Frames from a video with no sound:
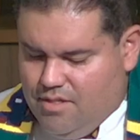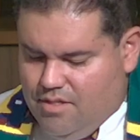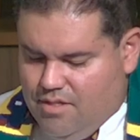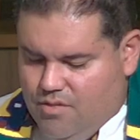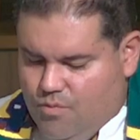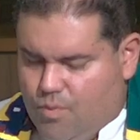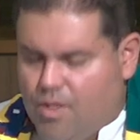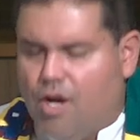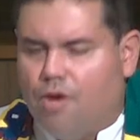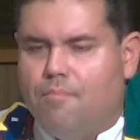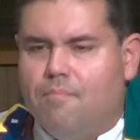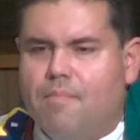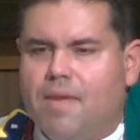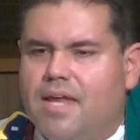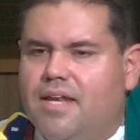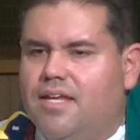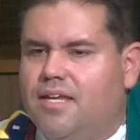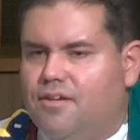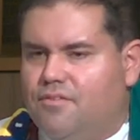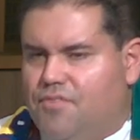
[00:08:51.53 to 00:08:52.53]
We are
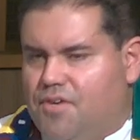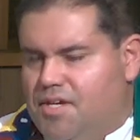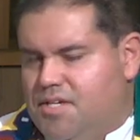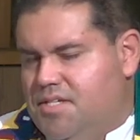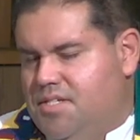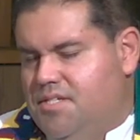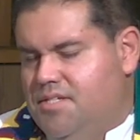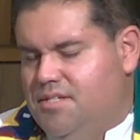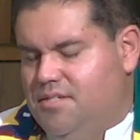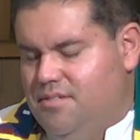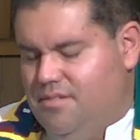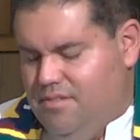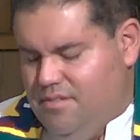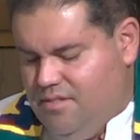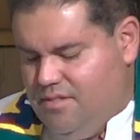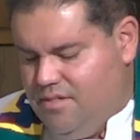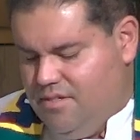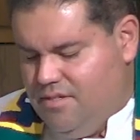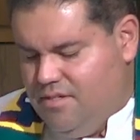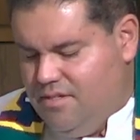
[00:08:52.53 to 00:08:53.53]
many of us
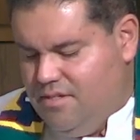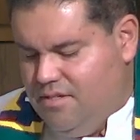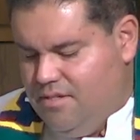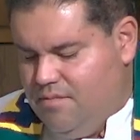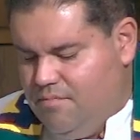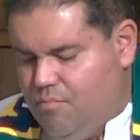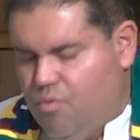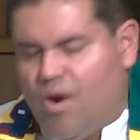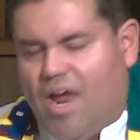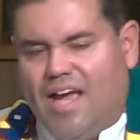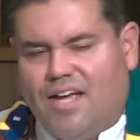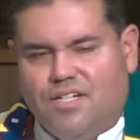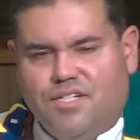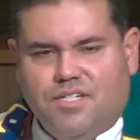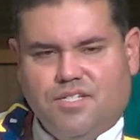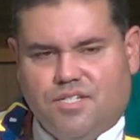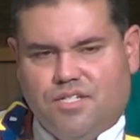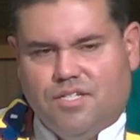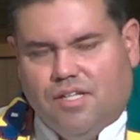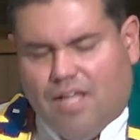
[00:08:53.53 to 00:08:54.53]

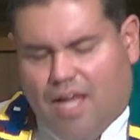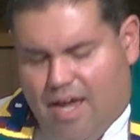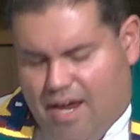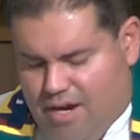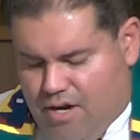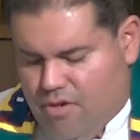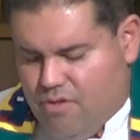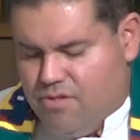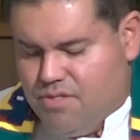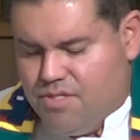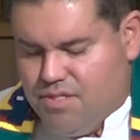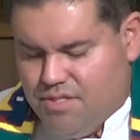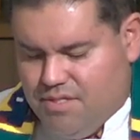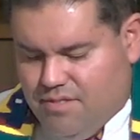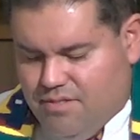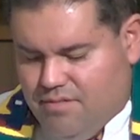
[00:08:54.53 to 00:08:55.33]
practiced liars.